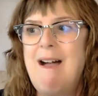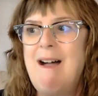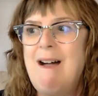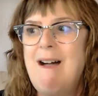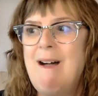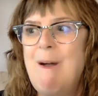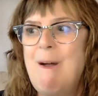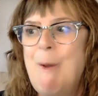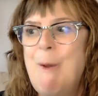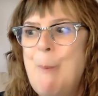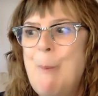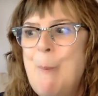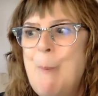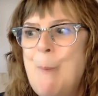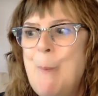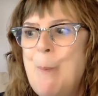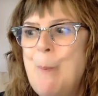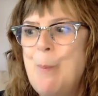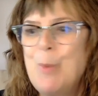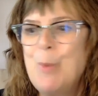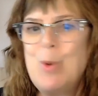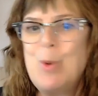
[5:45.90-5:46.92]
um,
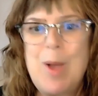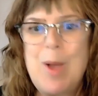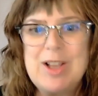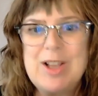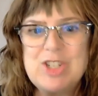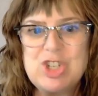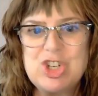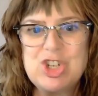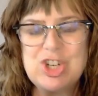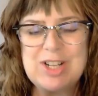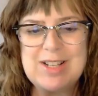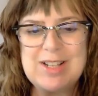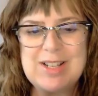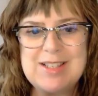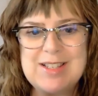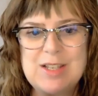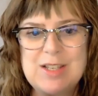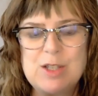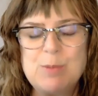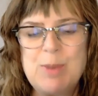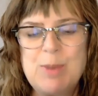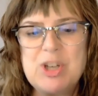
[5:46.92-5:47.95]
questions,
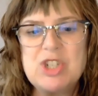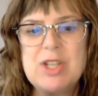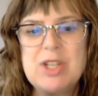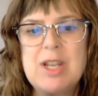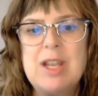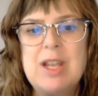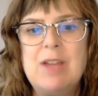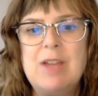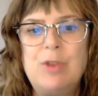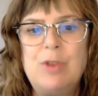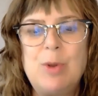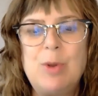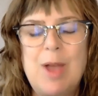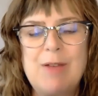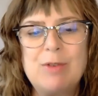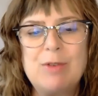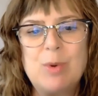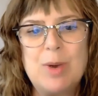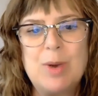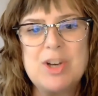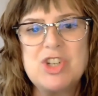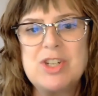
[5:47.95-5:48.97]
especially if you have
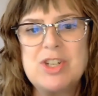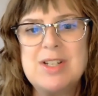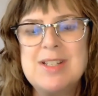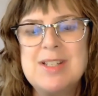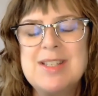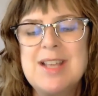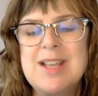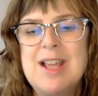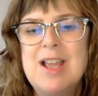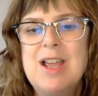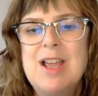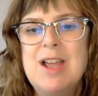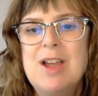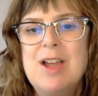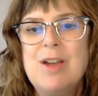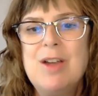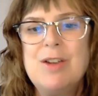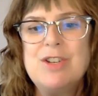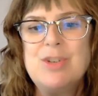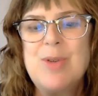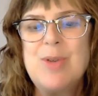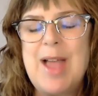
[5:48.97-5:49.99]
questions
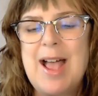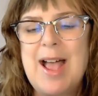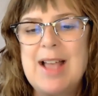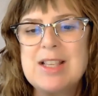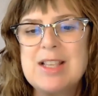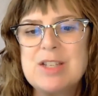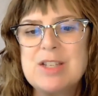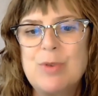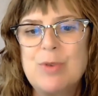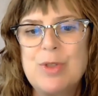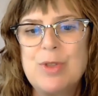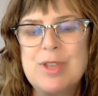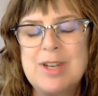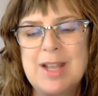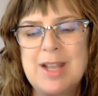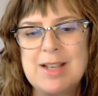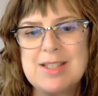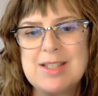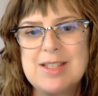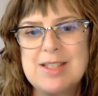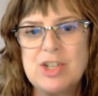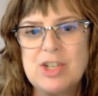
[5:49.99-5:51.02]
to ask for the
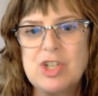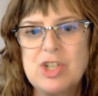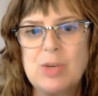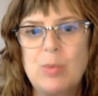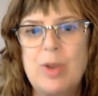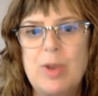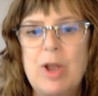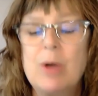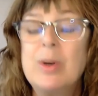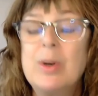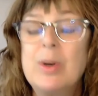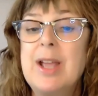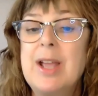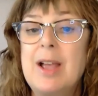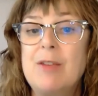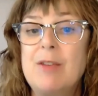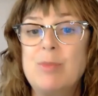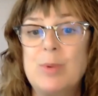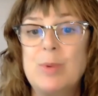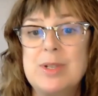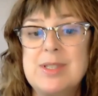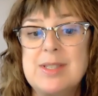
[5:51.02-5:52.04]
next session. We already
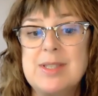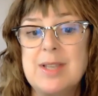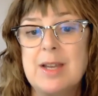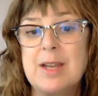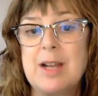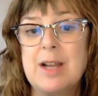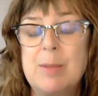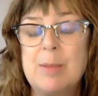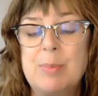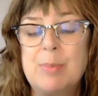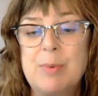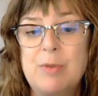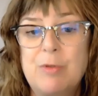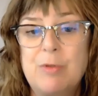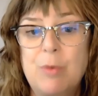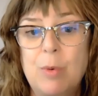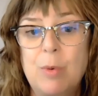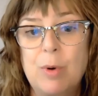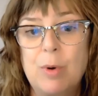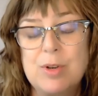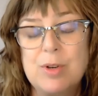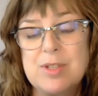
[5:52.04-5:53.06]
have one set up
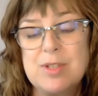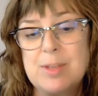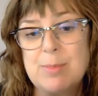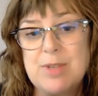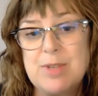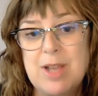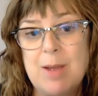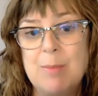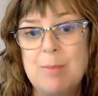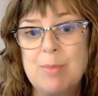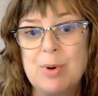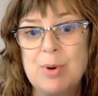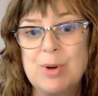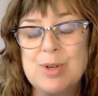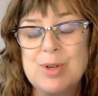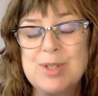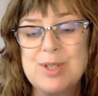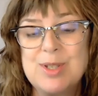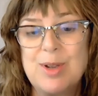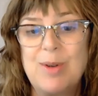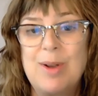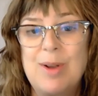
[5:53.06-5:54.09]
for September,
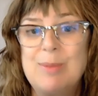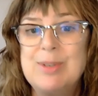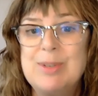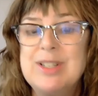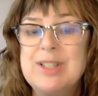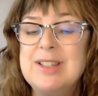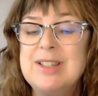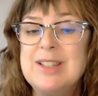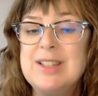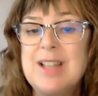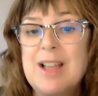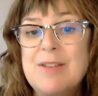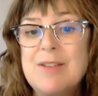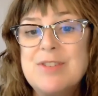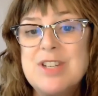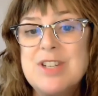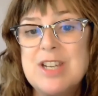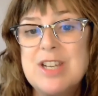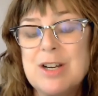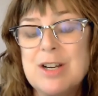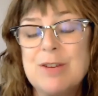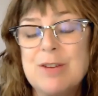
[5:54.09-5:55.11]
so I would love
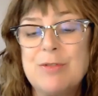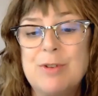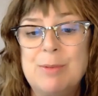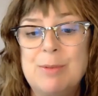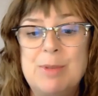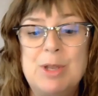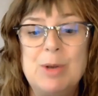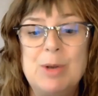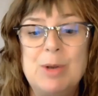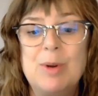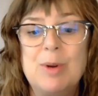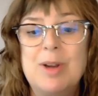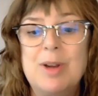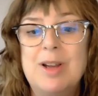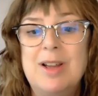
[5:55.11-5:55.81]
to hear from you